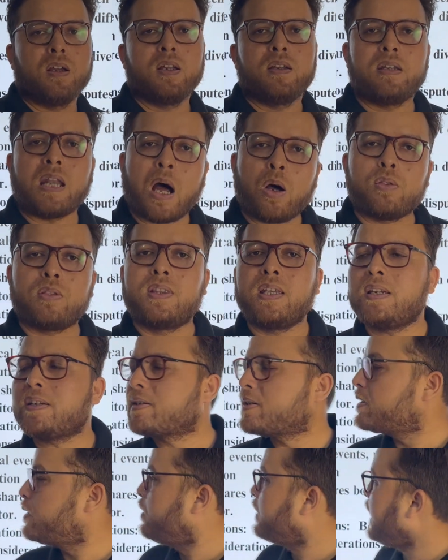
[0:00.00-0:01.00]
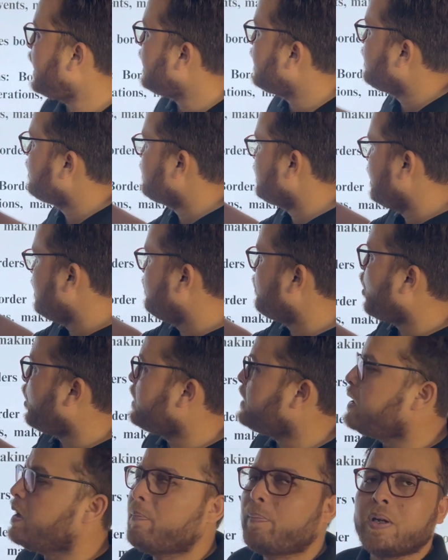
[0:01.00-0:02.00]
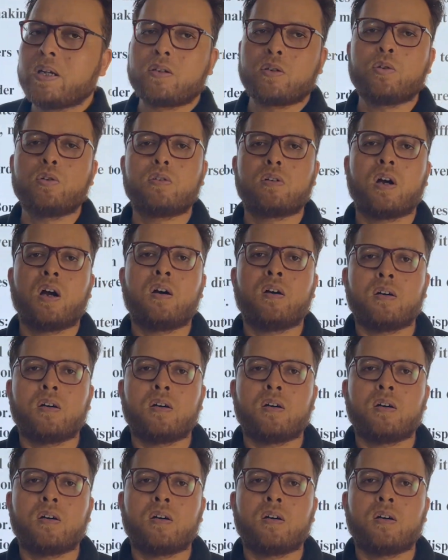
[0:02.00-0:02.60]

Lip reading: Now this, okay, point number two